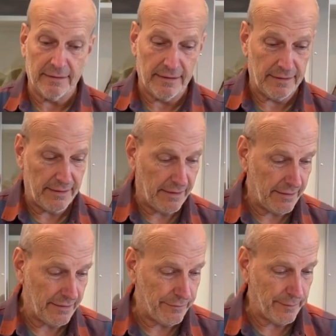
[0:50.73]
there, Tierra
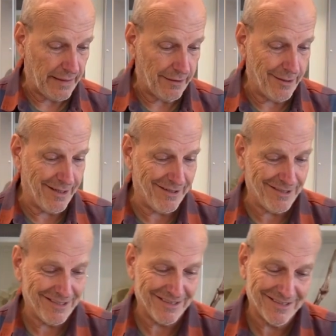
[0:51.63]
del Fuego. There it
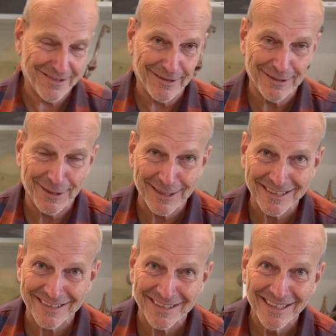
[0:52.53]
is,
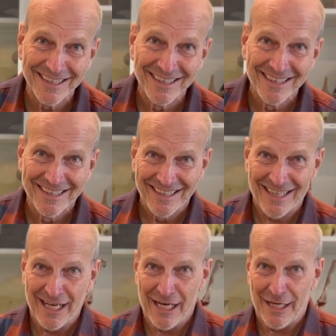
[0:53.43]
Dreadnoughtus.
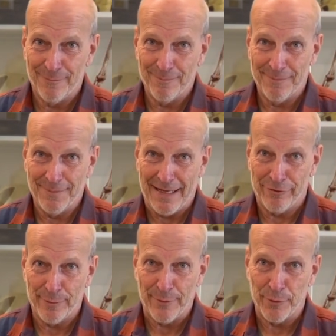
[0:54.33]
I
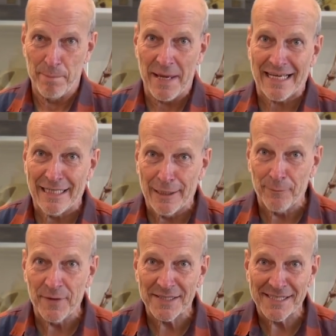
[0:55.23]
remember making
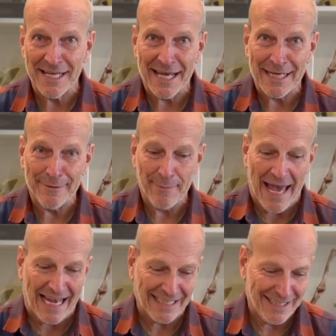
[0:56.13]
up this name,
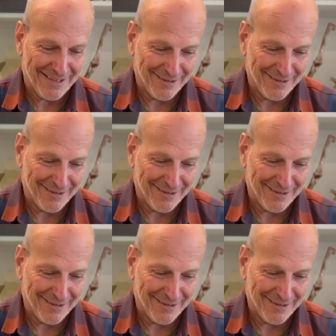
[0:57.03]
hanging it